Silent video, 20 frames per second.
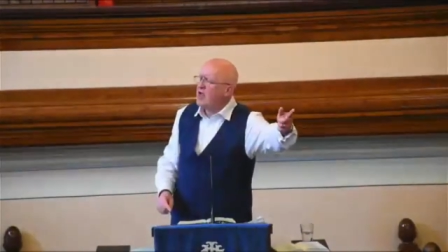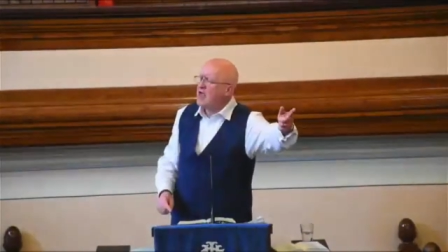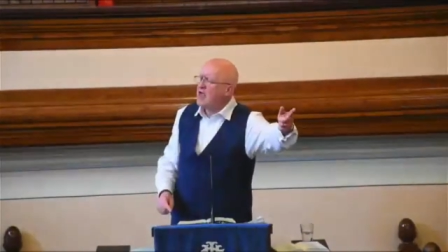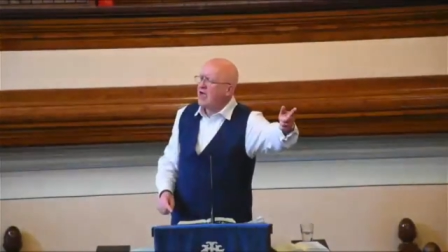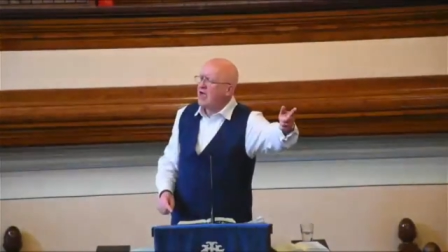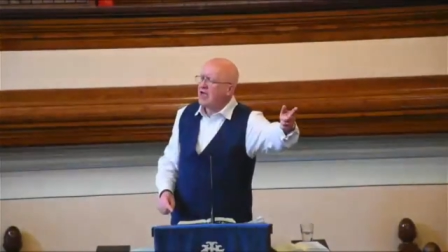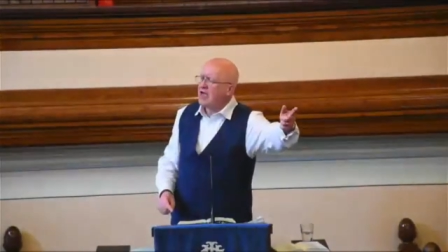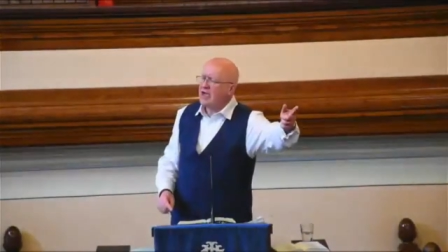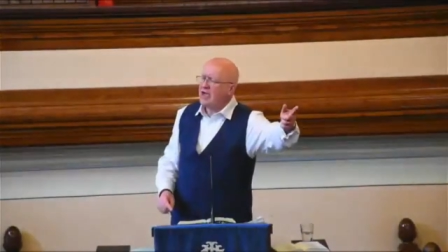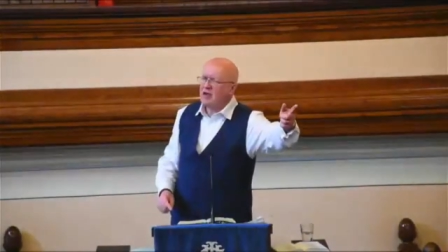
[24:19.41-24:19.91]

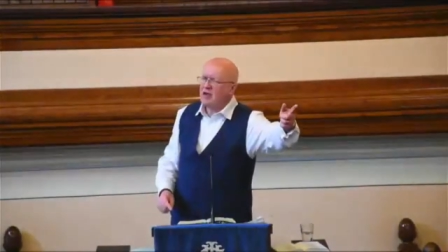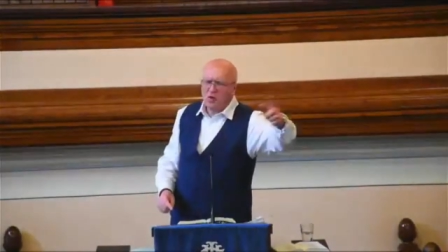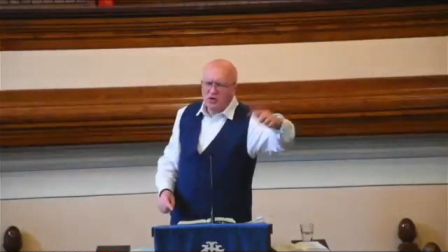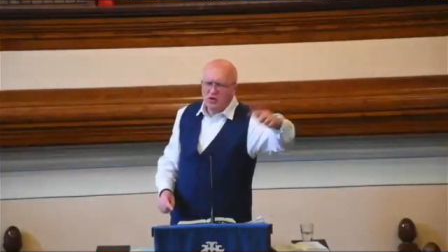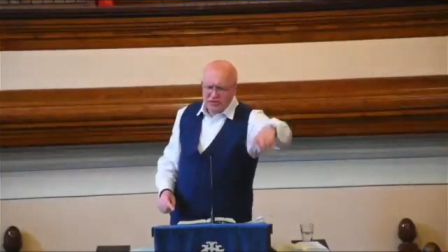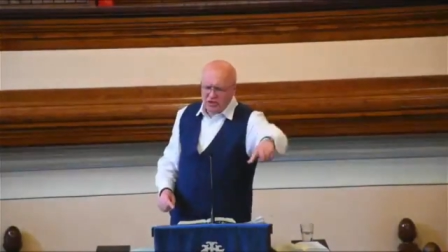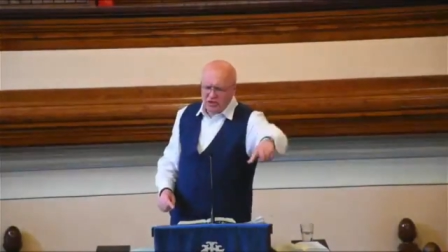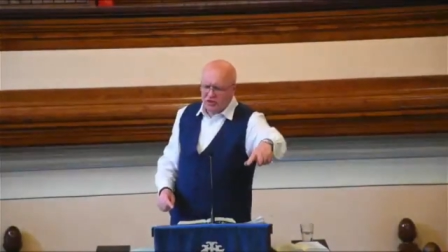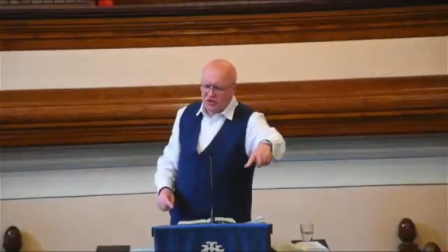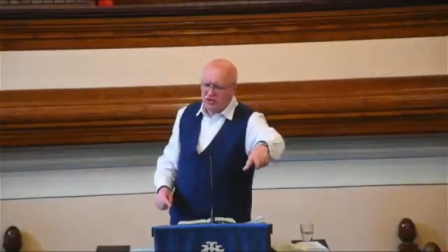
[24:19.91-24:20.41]
Uh, and what's he
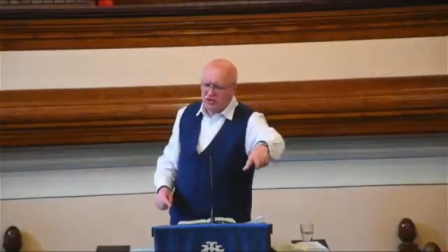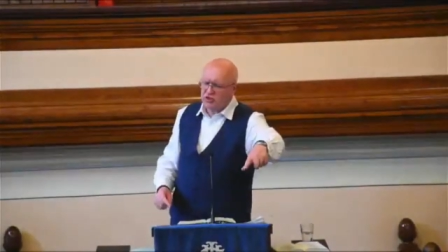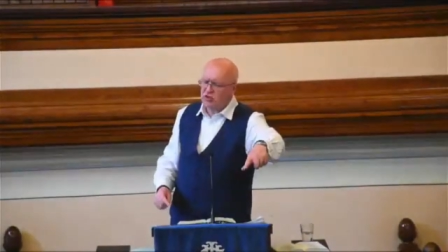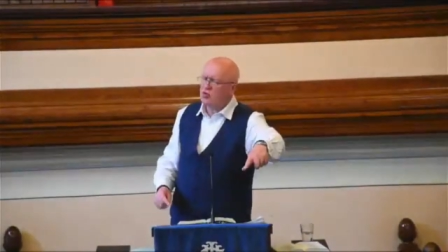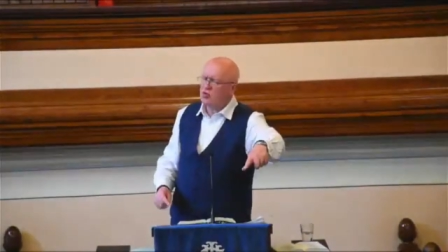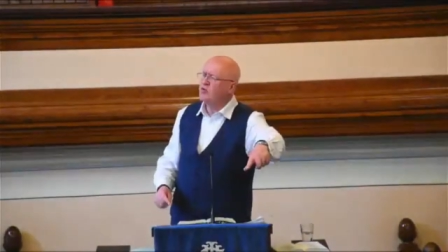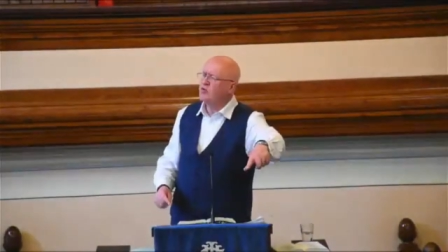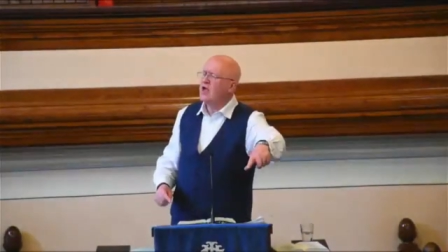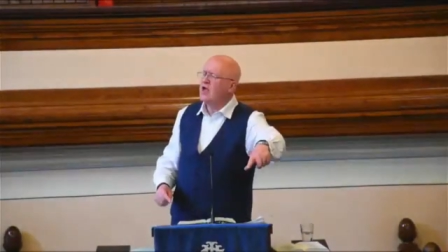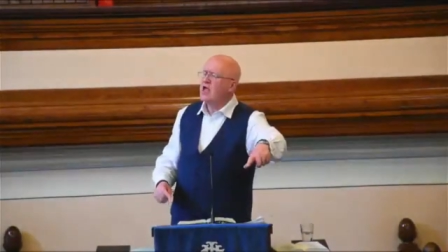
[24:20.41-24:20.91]
going to
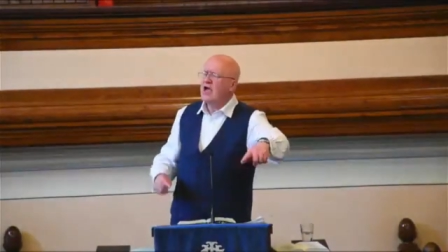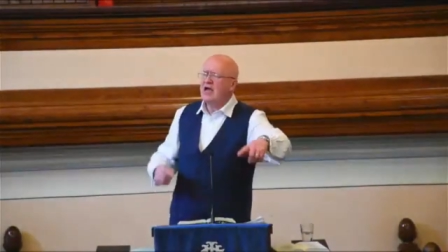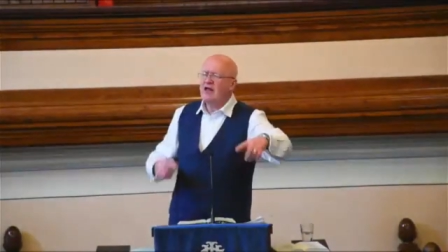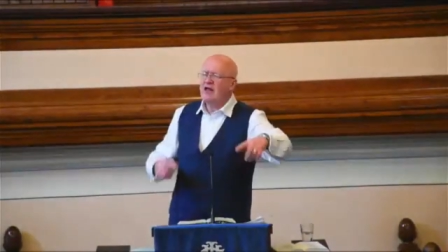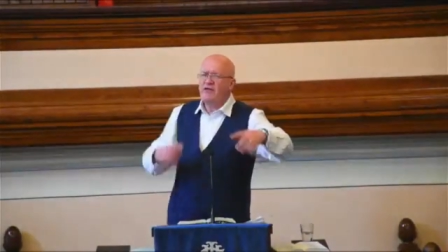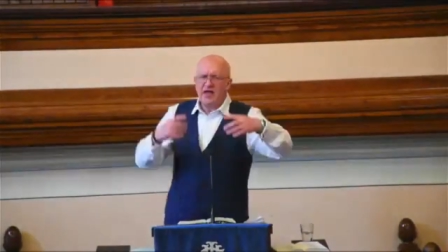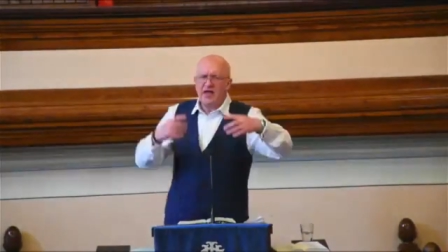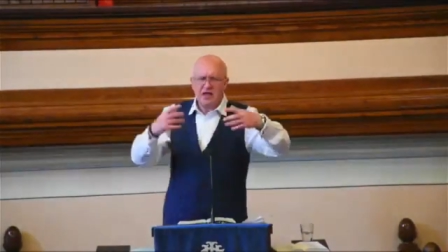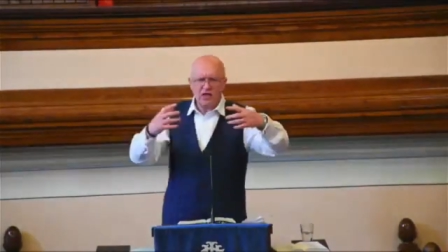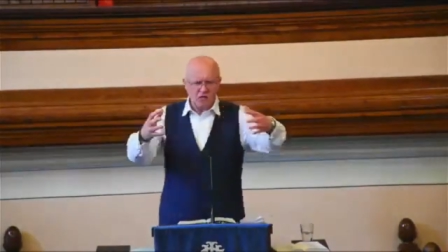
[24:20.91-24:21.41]
do? And
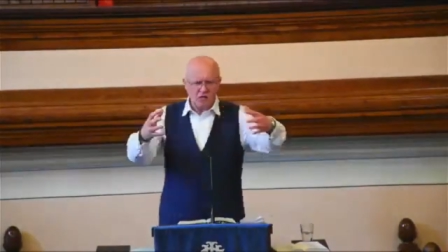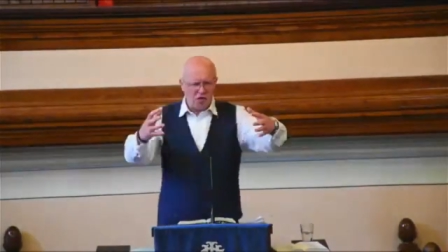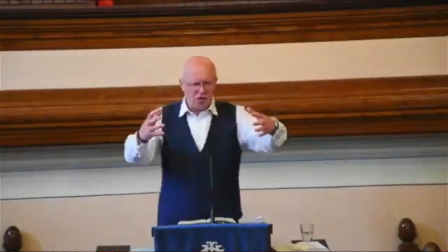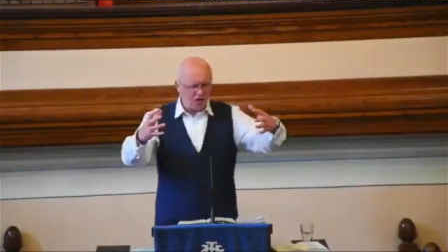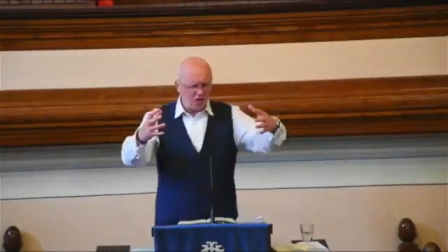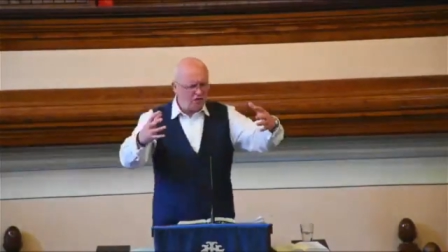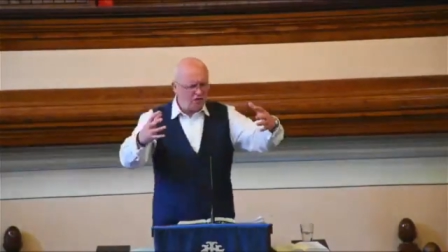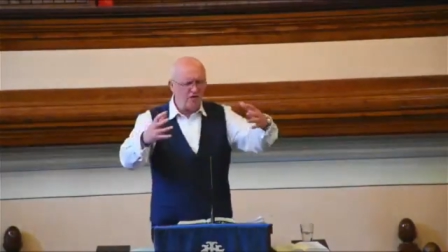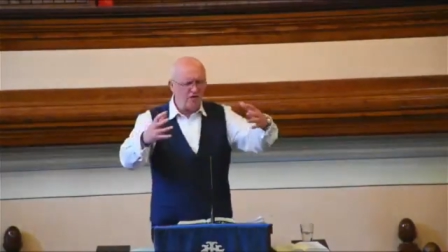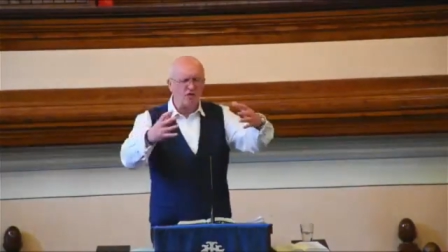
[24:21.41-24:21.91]
there you are,
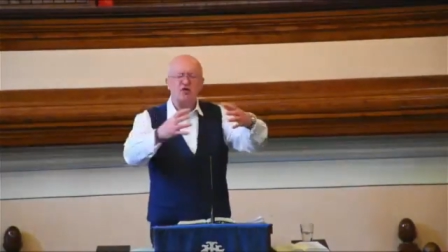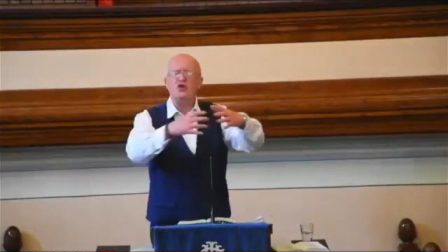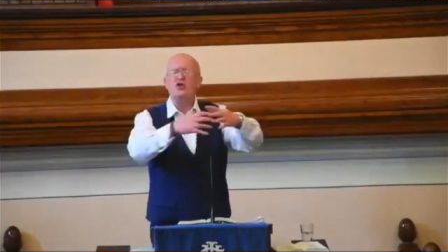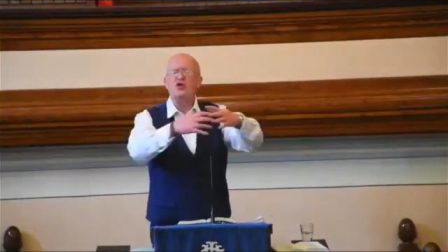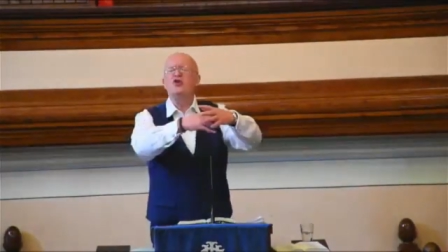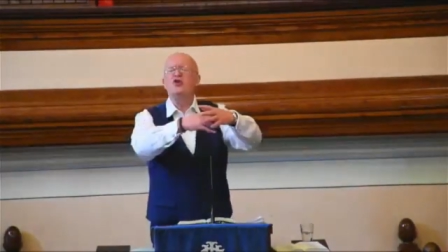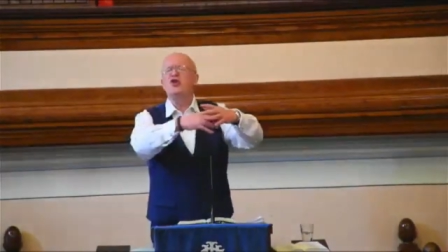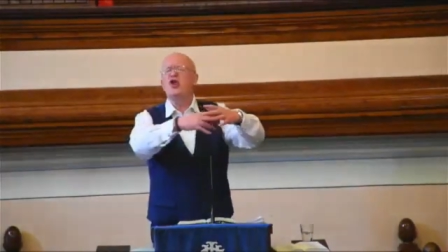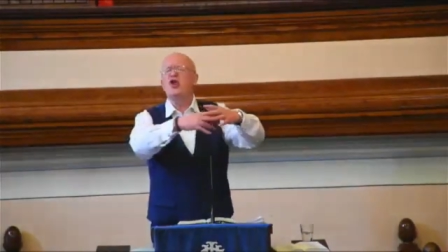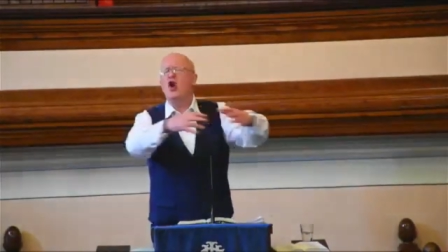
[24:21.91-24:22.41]
you've got
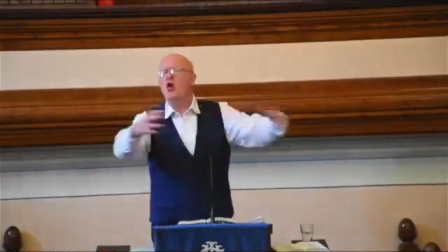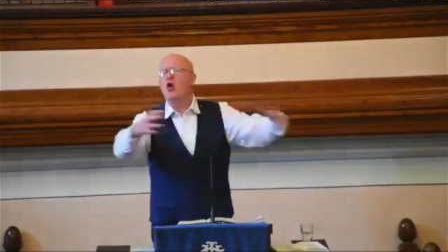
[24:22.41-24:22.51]
no